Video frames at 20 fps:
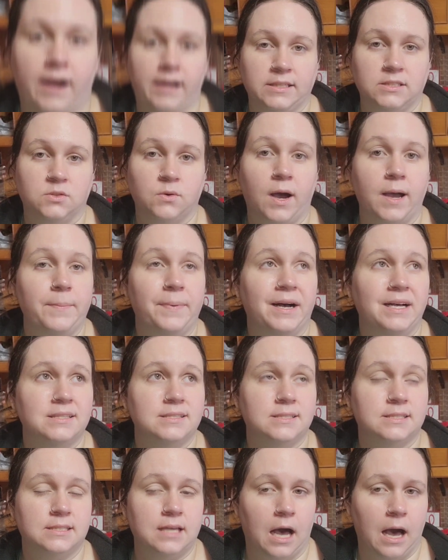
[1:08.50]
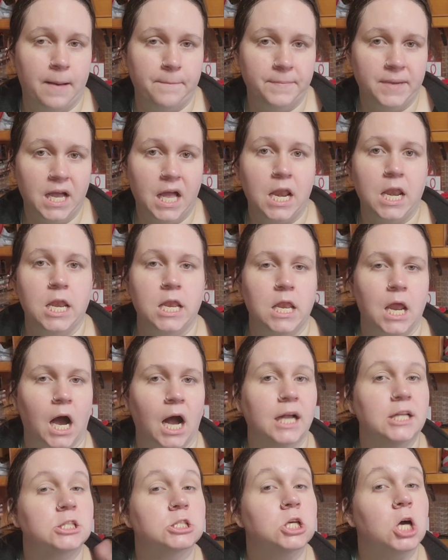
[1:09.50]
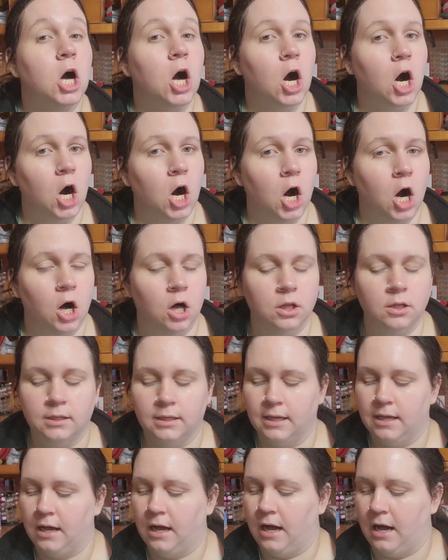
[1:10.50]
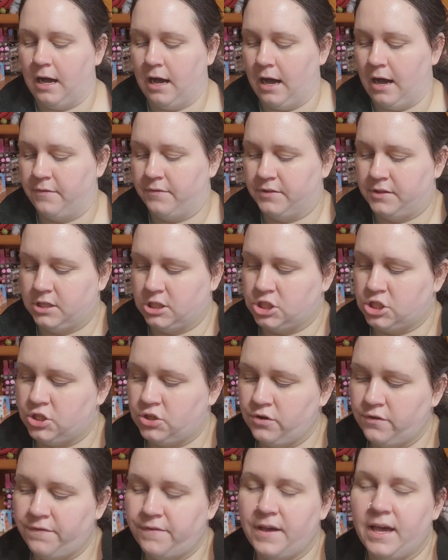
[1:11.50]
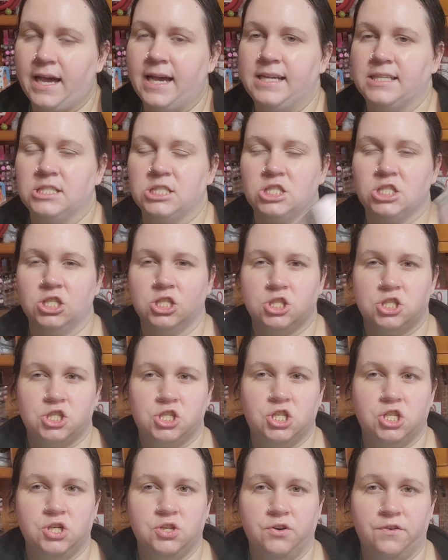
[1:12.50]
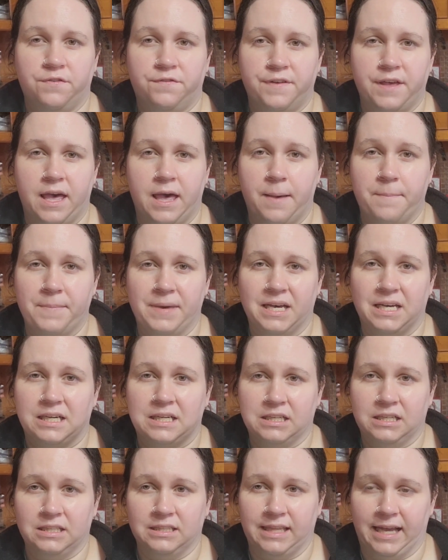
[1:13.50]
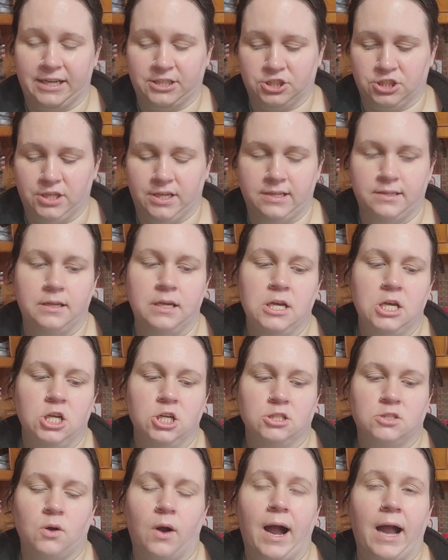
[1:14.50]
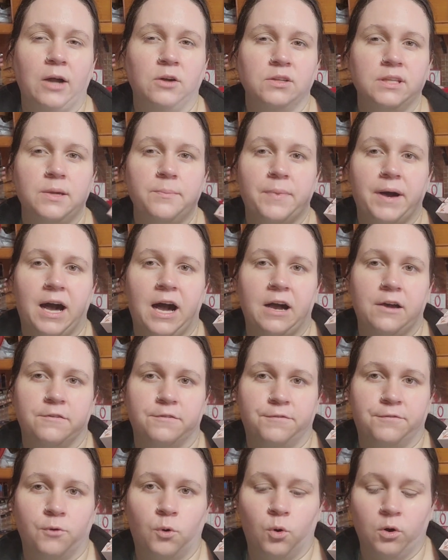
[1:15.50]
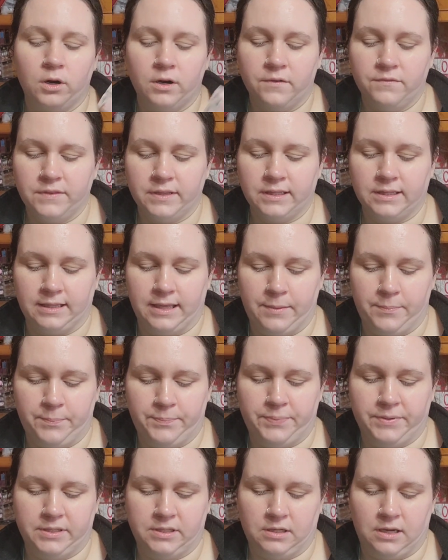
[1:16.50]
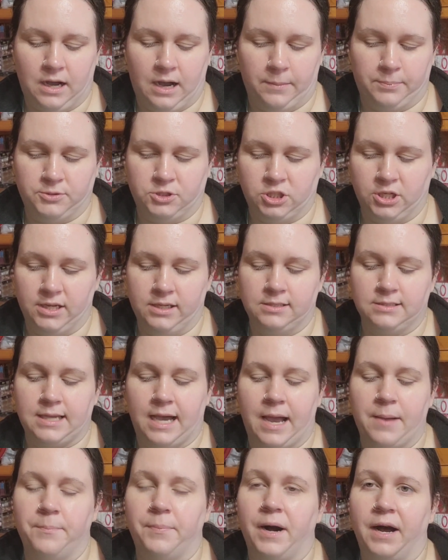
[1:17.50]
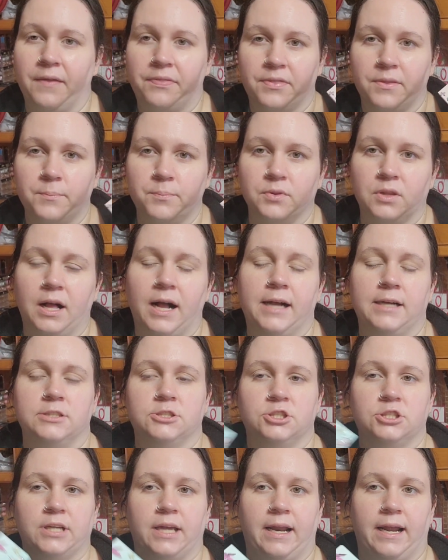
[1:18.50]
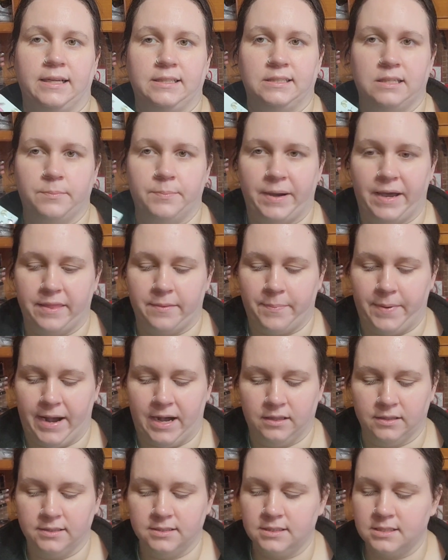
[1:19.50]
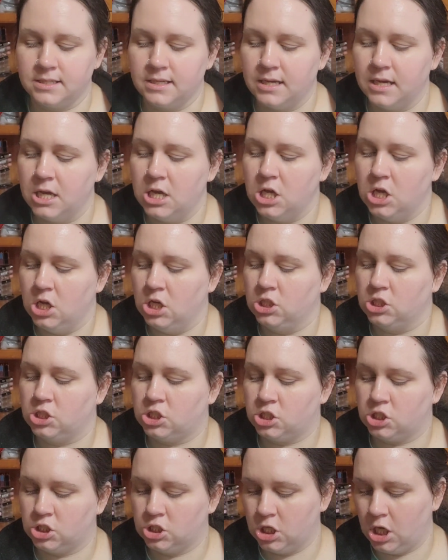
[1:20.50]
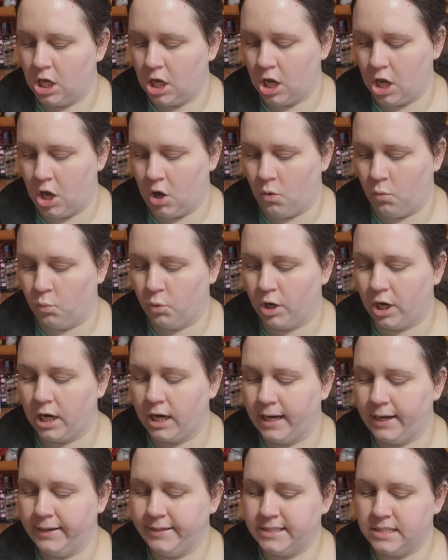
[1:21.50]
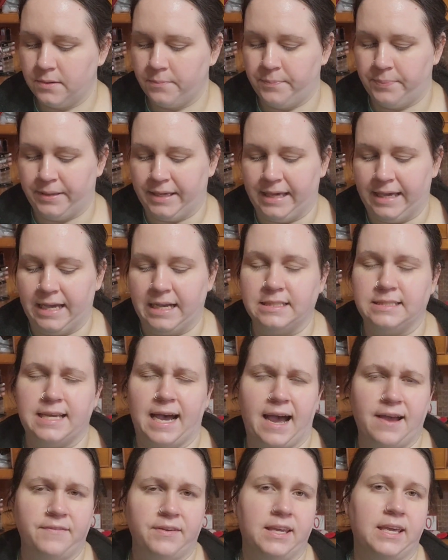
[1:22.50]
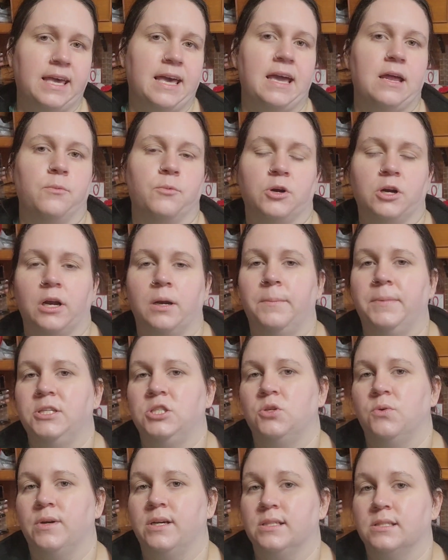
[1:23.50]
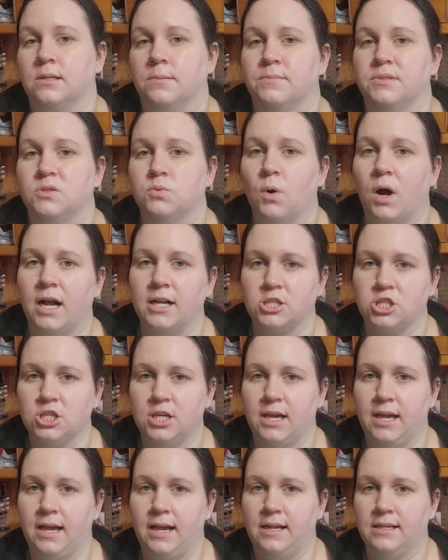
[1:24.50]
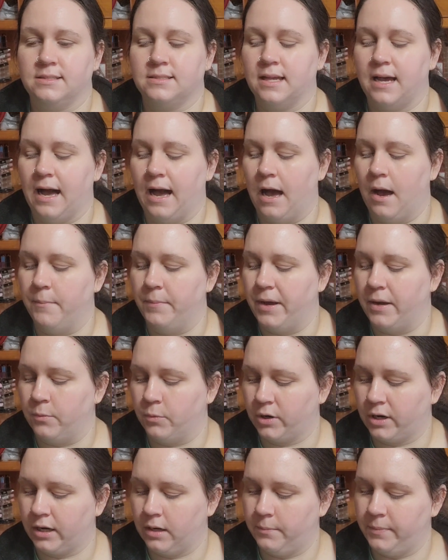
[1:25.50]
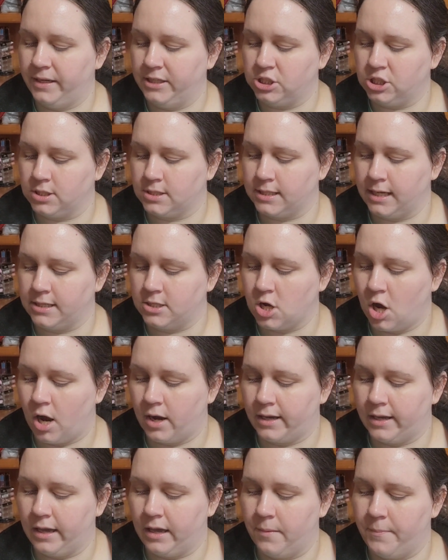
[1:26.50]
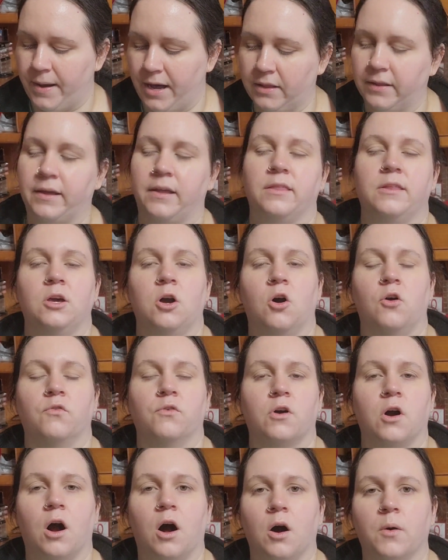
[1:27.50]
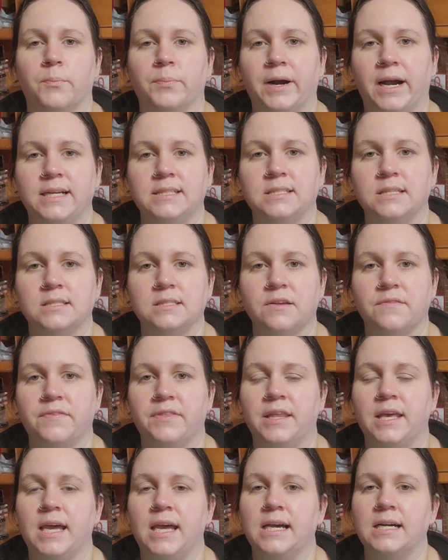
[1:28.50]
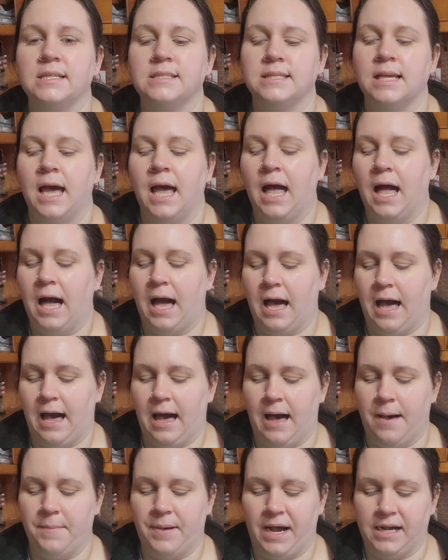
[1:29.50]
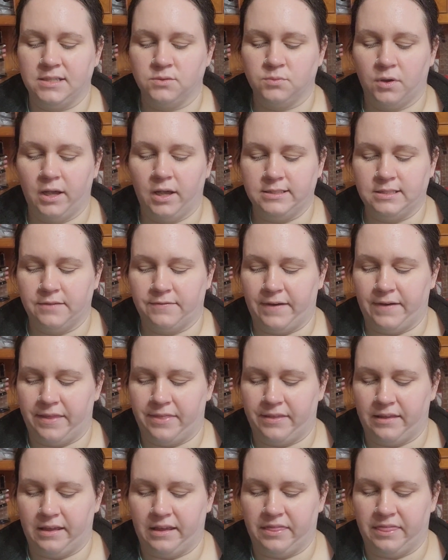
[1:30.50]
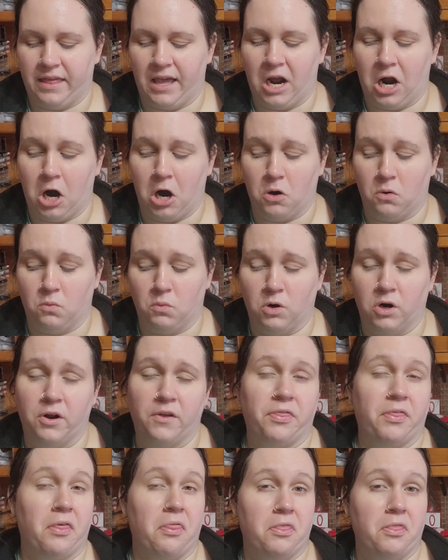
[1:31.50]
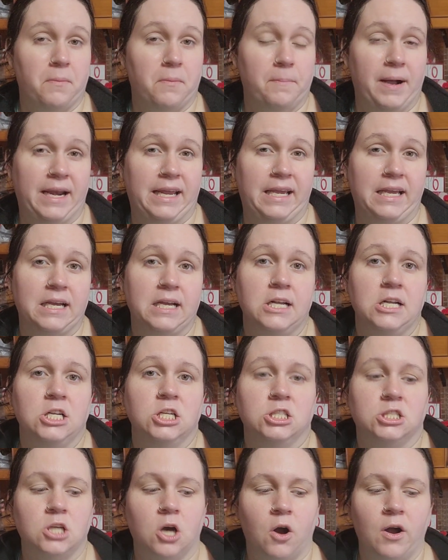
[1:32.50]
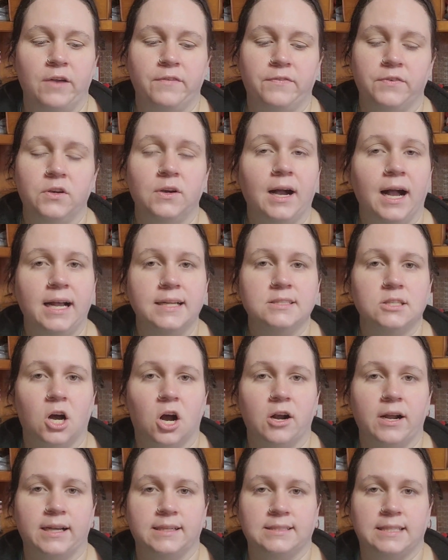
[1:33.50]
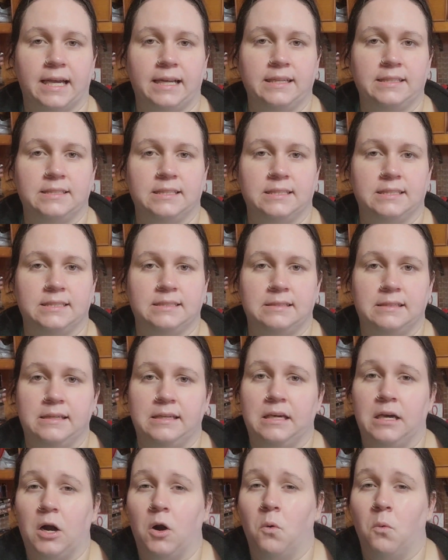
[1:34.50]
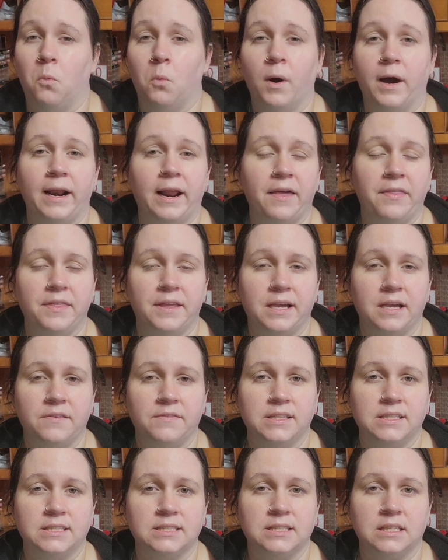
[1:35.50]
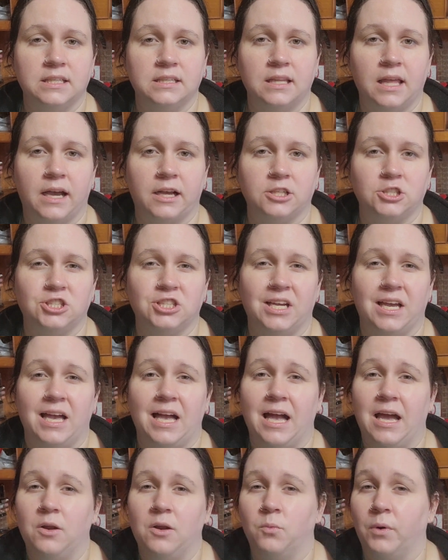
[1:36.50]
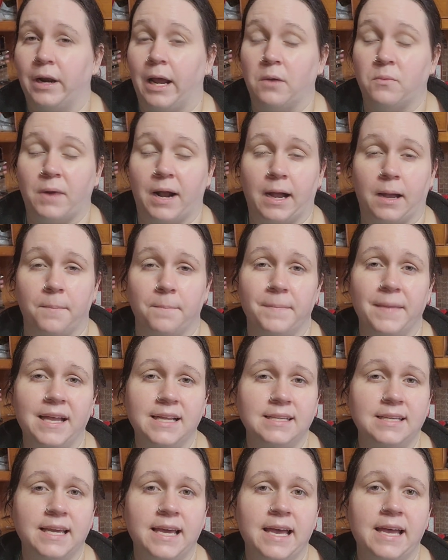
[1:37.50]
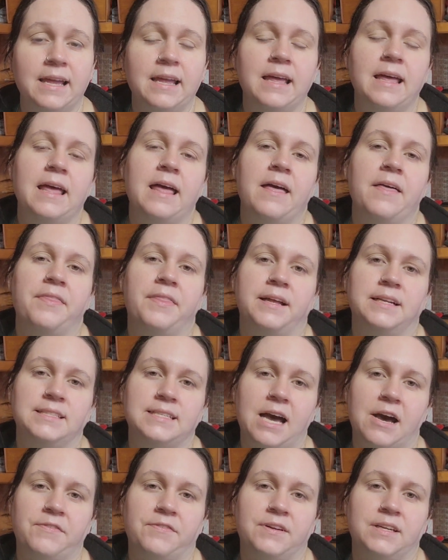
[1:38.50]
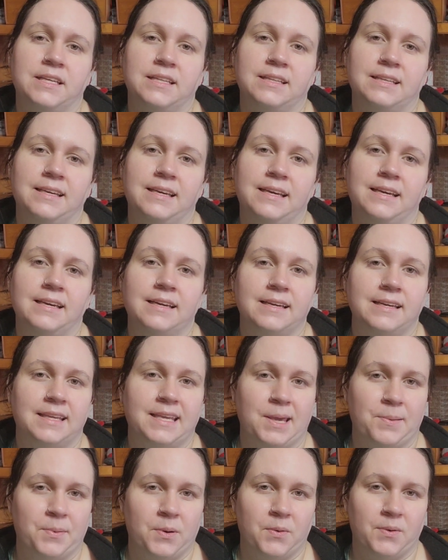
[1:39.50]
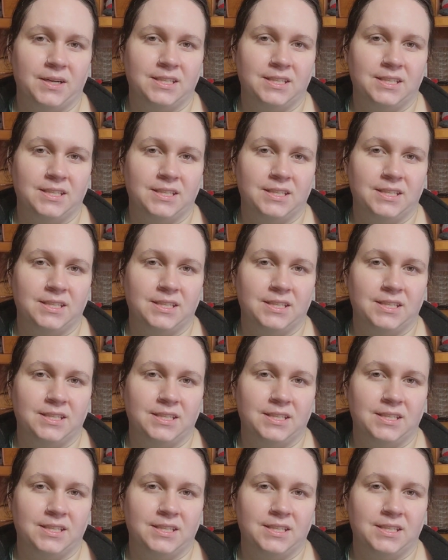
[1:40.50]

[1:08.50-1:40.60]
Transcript: right, so I bought some, not all, of the Too Faced Too Femme collection. So I only bought 4 of the lip options. I bought the blush and I did buy the palette. So we're going to be diving in. We're going to be doing some swatches and we're going to be just like talking about like the overall prices of things as well as if I think they are worth the money. So if you guys are excited to see what I think of this collection, would I recommend it, then definitely keep on